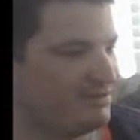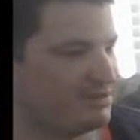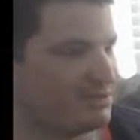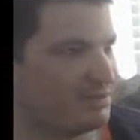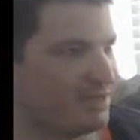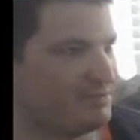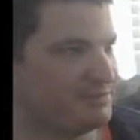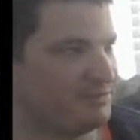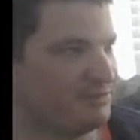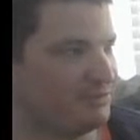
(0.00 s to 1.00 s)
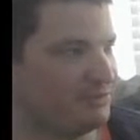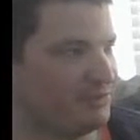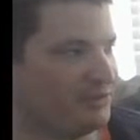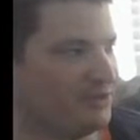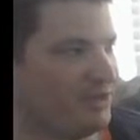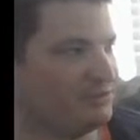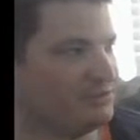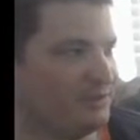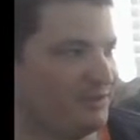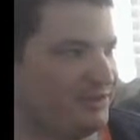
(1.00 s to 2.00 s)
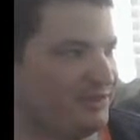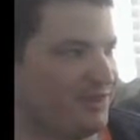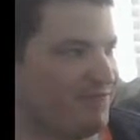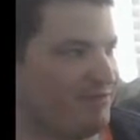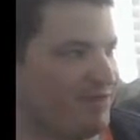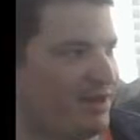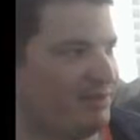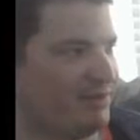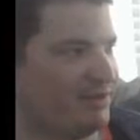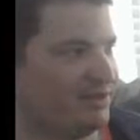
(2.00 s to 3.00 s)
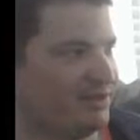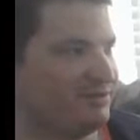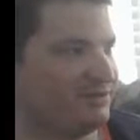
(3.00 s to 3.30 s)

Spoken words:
sometimes if you're really down to it and you don't have a lot of money,